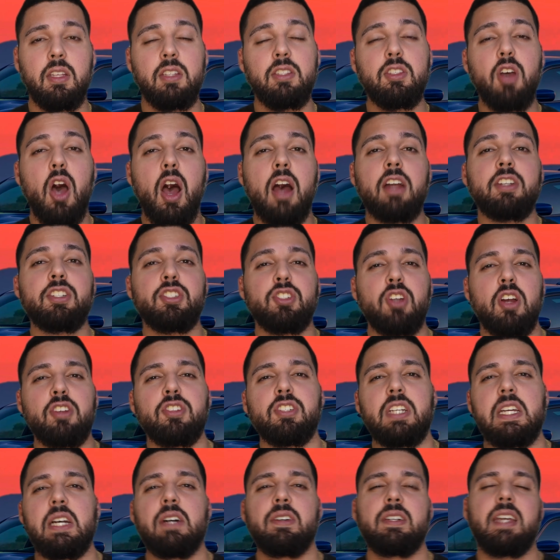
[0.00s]
Dodge
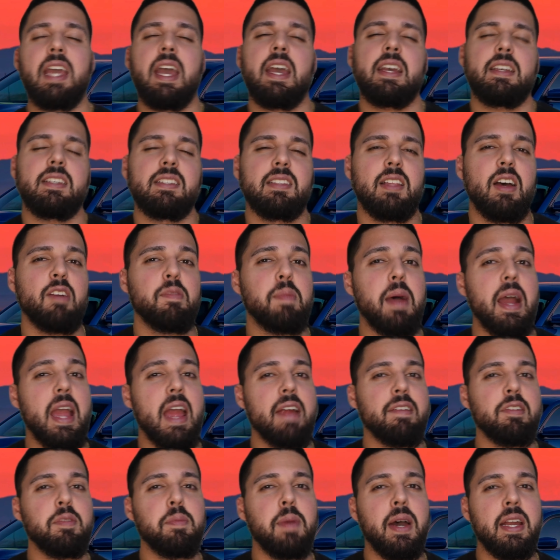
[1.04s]
Charger Hellcat is loved by
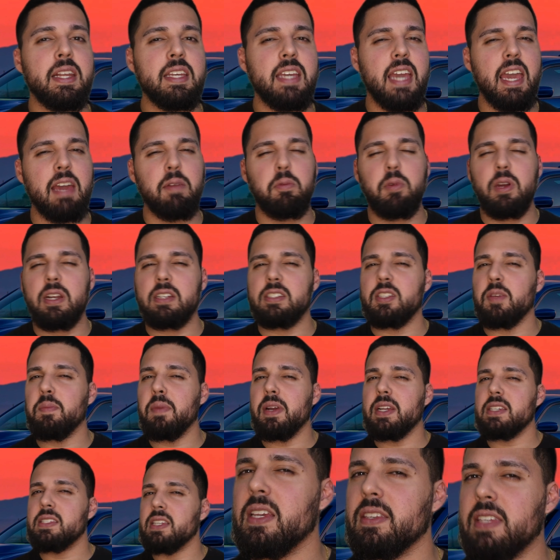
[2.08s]
everybody, and when
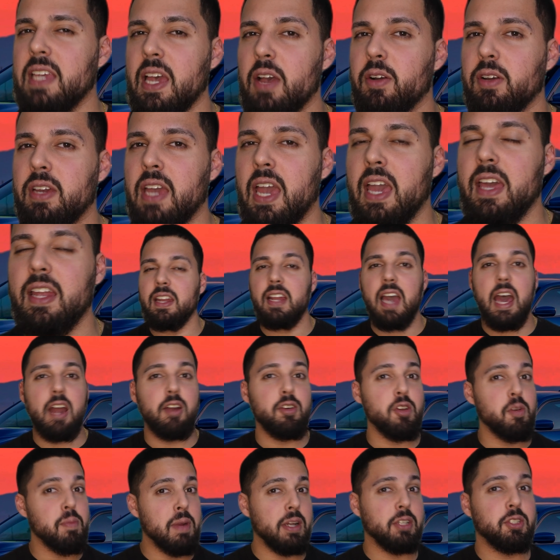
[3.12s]
somebody says Hellcat, I don't
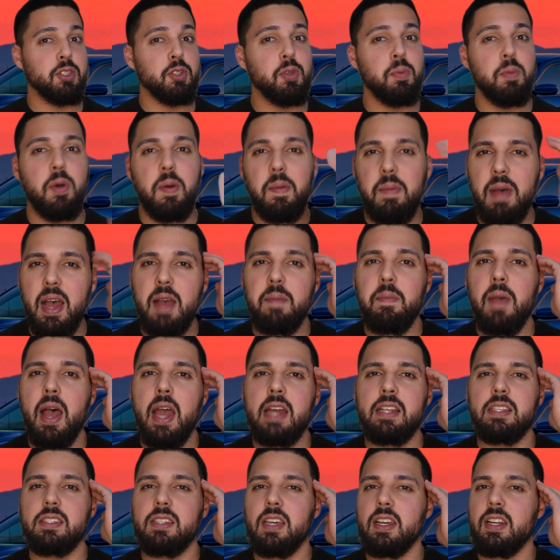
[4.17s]
know about you, but my
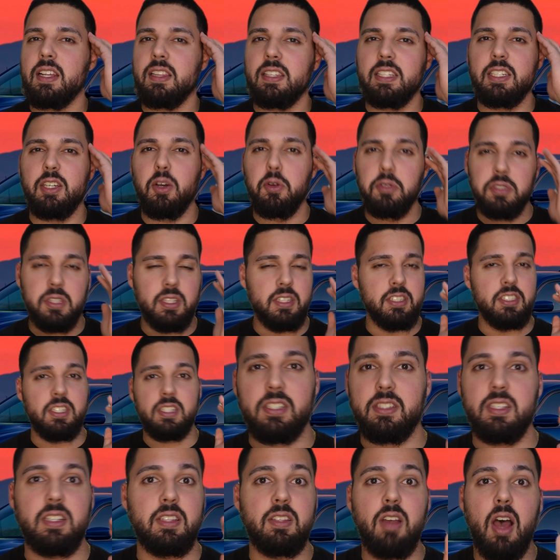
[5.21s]
mind suddenly goes to
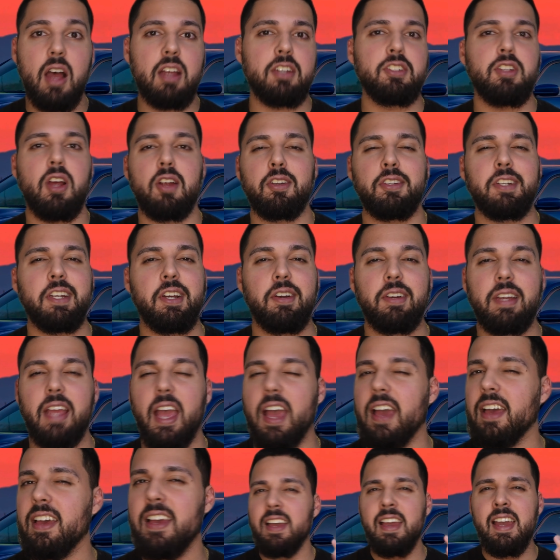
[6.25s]
just the Dodge Charger
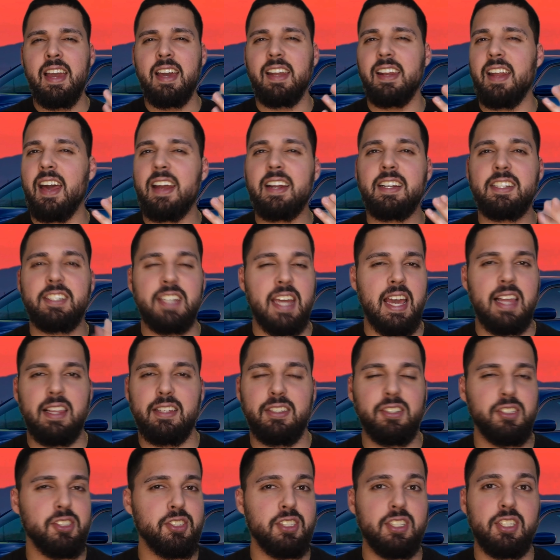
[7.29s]
Hellcat. Not a
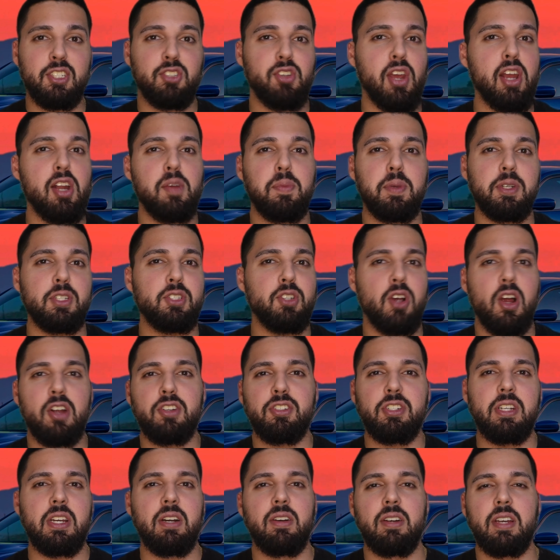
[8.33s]
Challenger, just straight up a
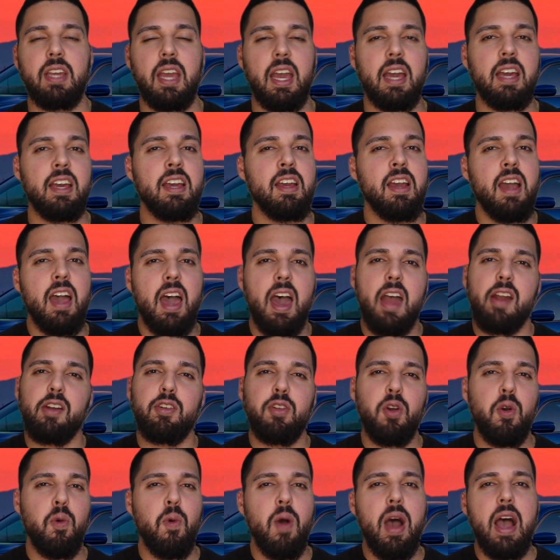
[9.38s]
Charger Hellcat. I don't
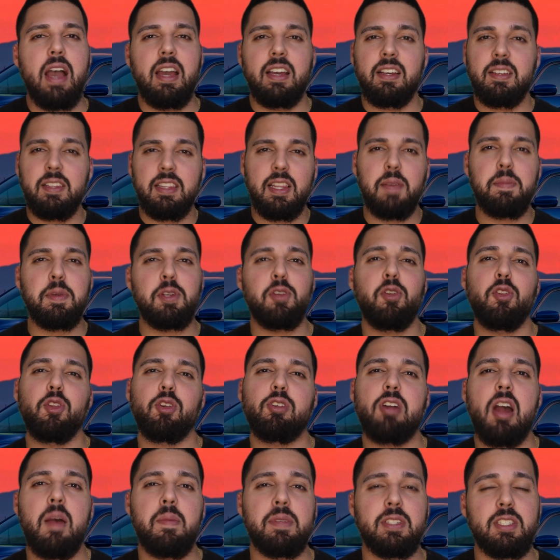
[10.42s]
know why. Let me know in the
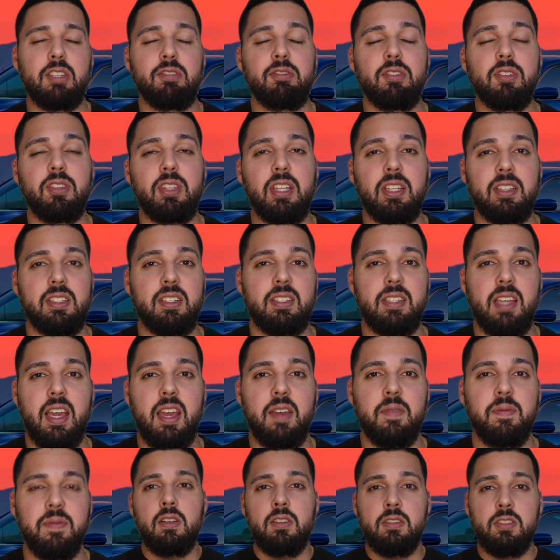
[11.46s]
comments if you think the
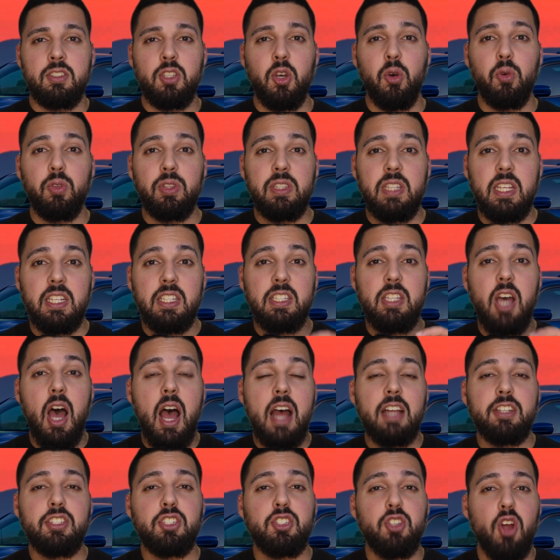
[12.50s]
same. So the
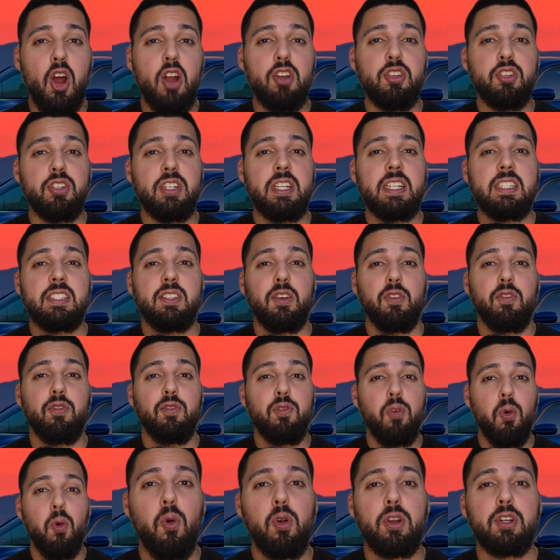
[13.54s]
Dodge Charger is a
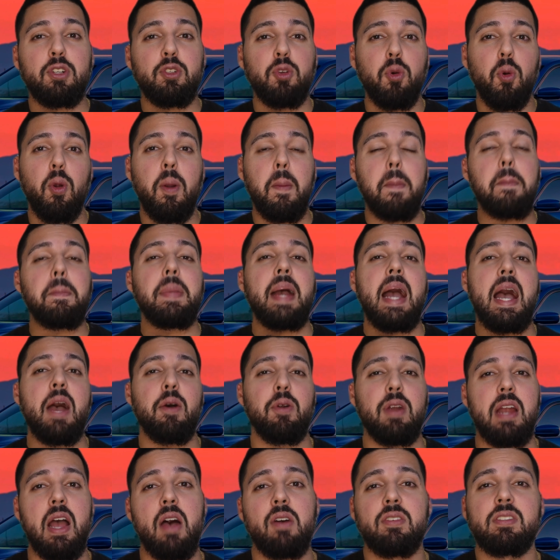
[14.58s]
4-door
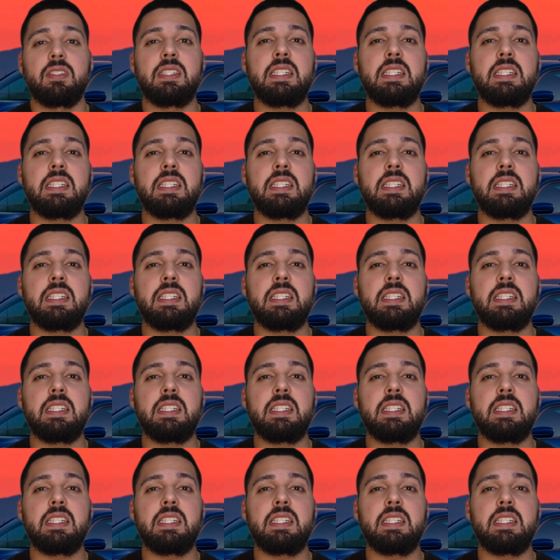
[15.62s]
powerhouse.